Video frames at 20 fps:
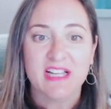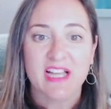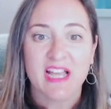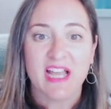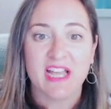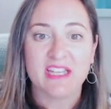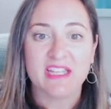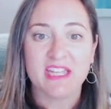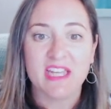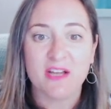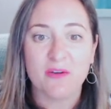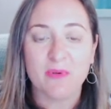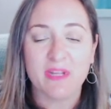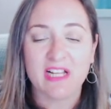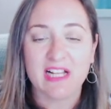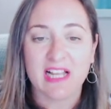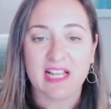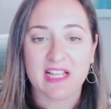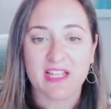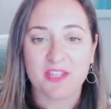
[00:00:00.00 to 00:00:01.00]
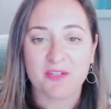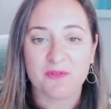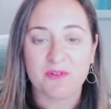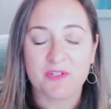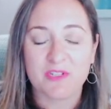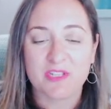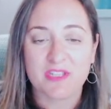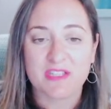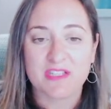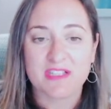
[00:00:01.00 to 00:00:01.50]
And here we click through
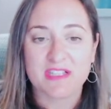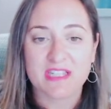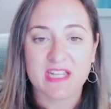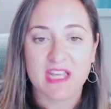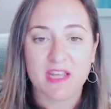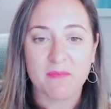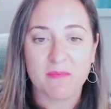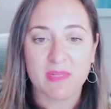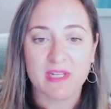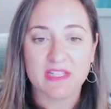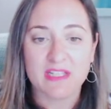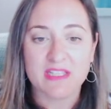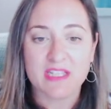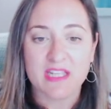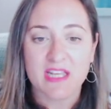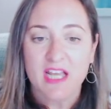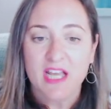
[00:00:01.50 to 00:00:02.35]
to this template.